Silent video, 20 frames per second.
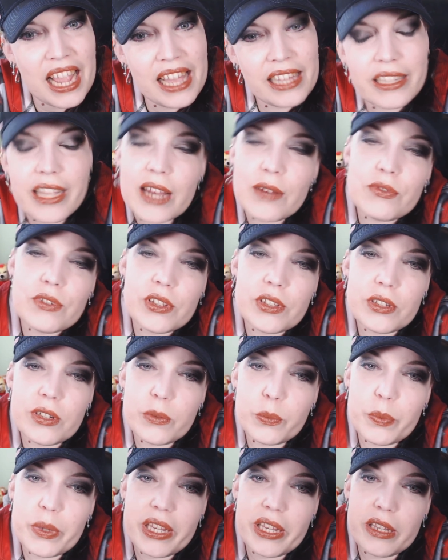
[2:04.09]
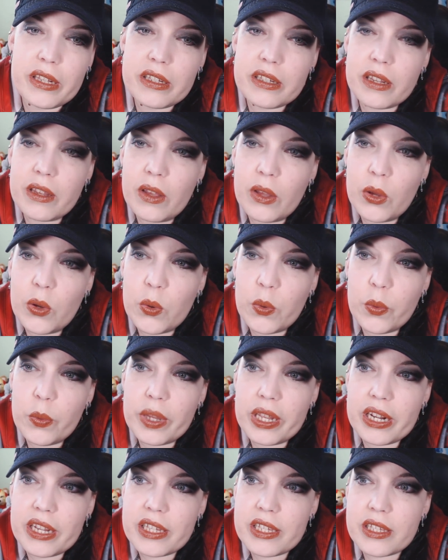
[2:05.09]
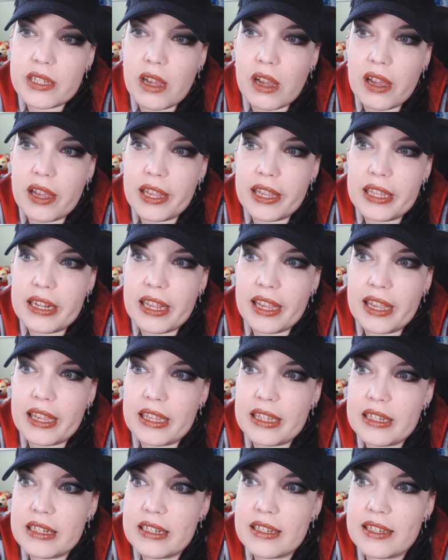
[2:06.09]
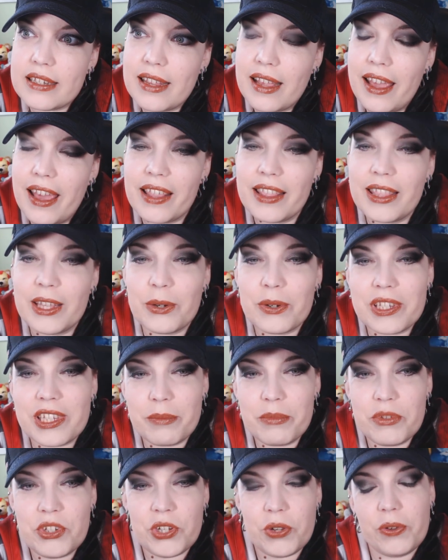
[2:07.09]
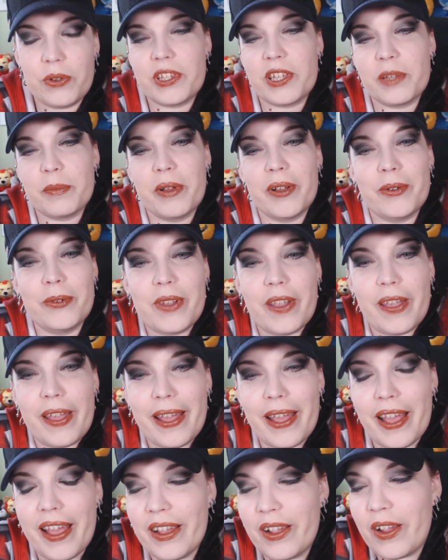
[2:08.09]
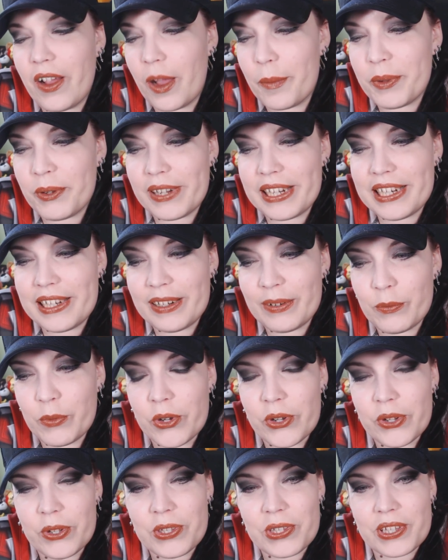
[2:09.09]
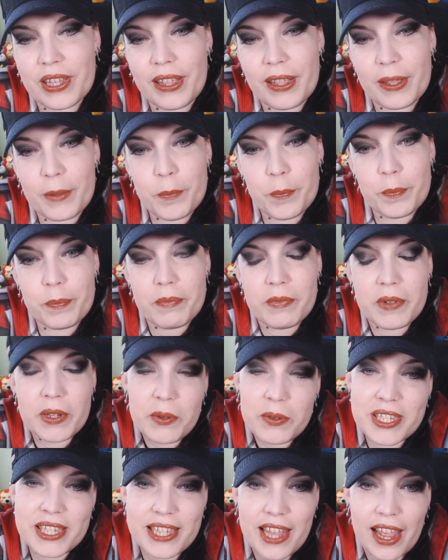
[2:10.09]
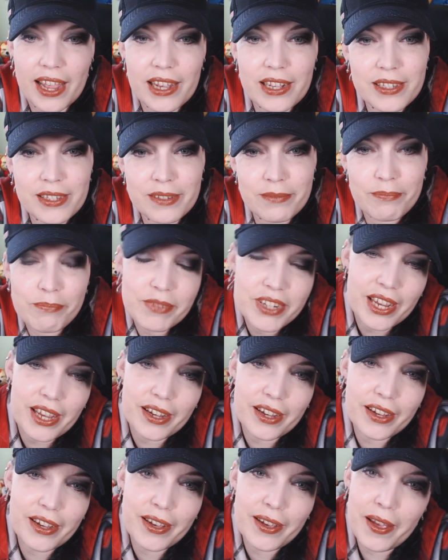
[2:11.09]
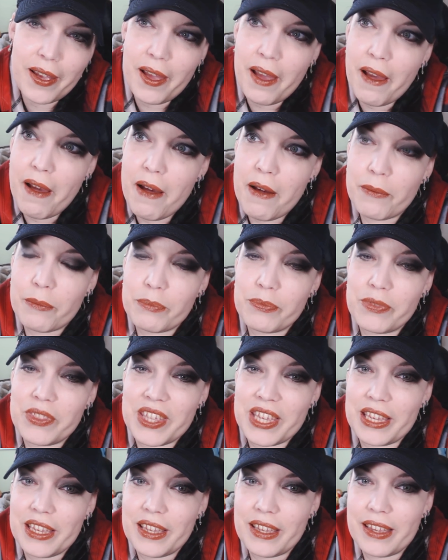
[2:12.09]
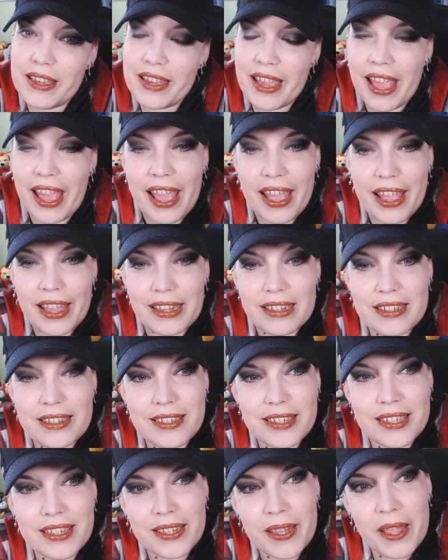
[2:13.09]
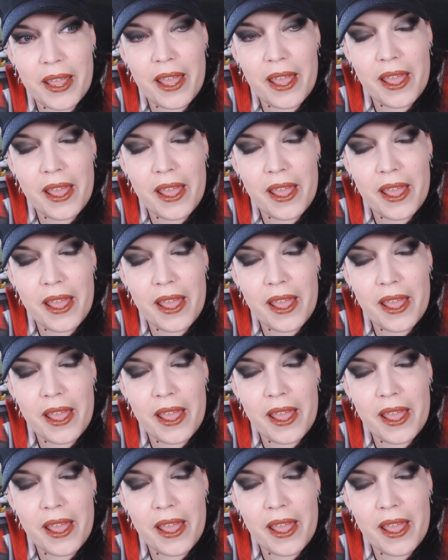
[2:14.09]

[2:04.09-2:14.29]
I laughed a little bit when I saw it, and there were some jokes about copywriting words like sex, dick, the, end,